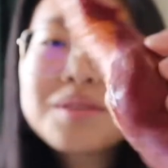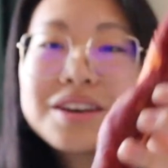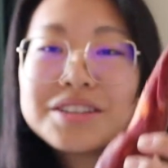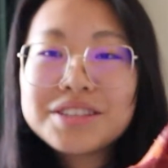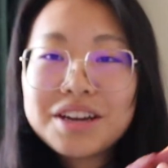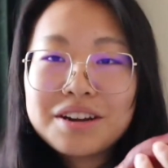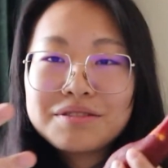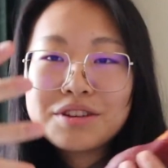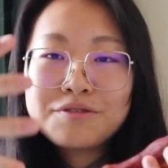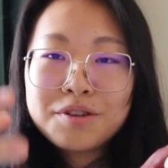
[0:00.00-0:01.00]
instead of
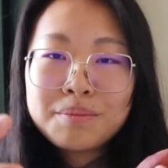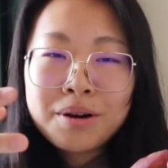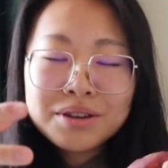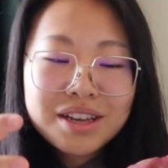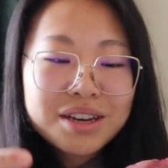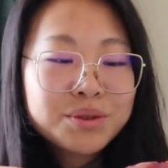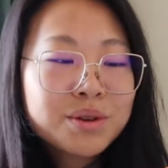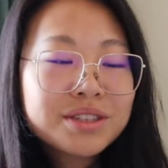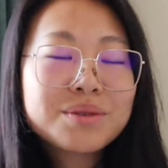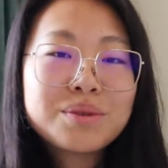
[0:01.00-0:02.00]
the football size
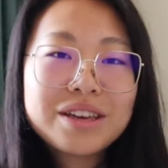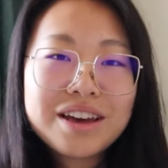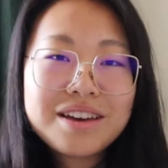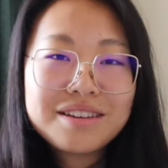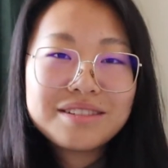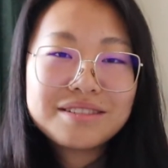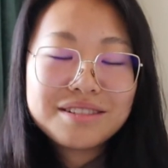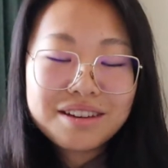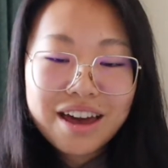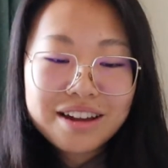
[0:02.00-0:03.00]
ones that we get in
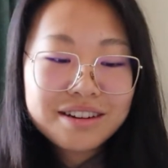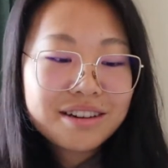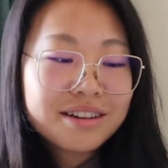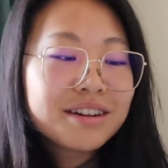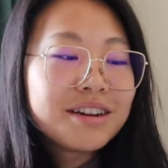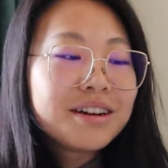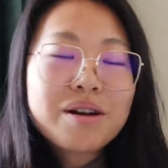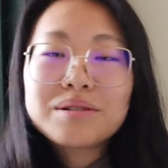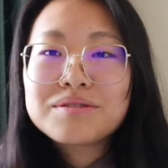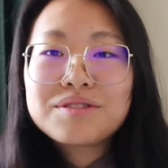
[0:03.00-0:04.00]
Canada. I
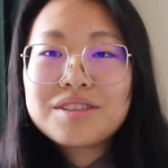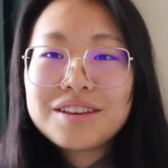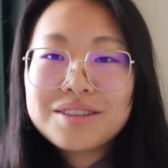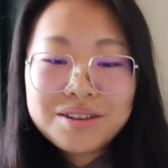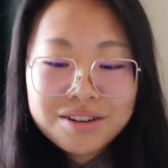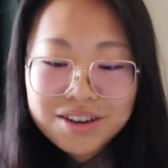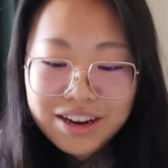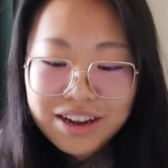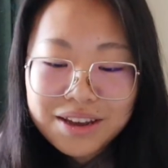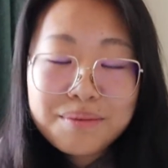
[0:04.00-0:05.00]
don't even think they're
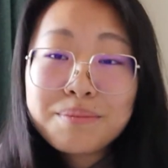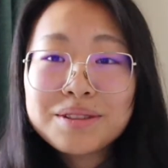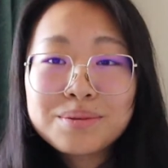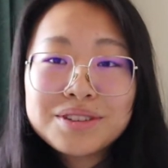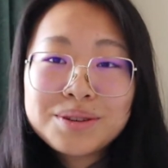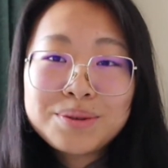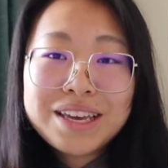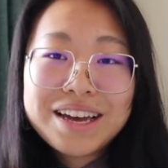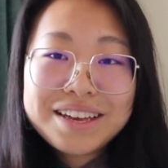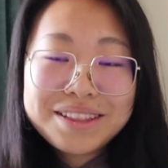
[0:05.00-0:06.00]
Canadian, but the ones that we
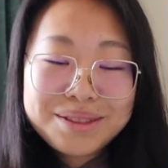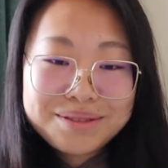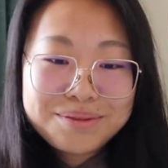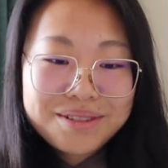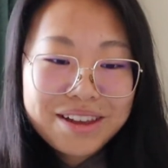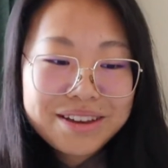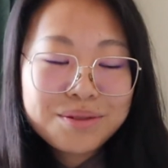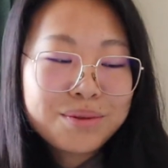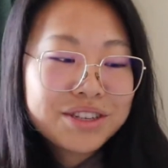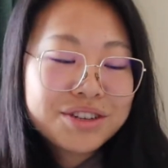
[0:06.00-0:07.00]
get in like the
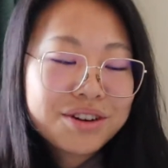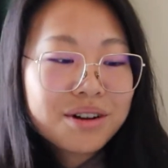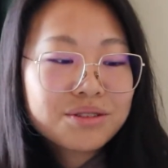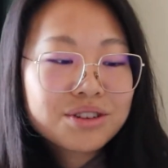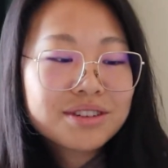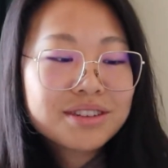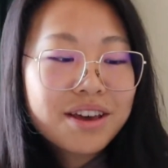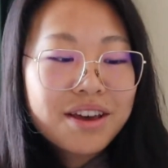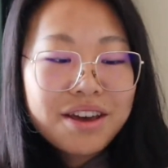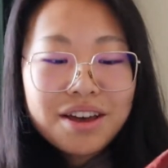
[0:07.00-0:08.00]
Western cultures,
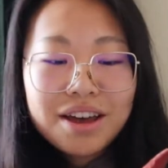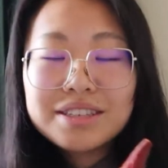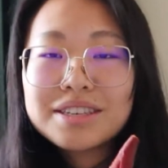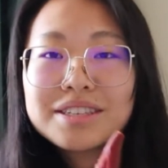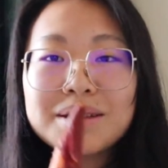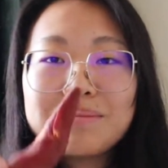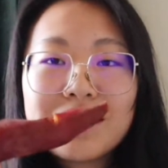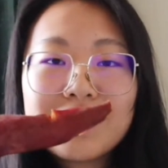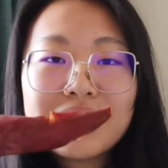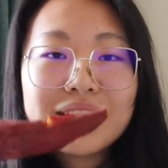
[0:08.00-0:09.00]
it's the same thing.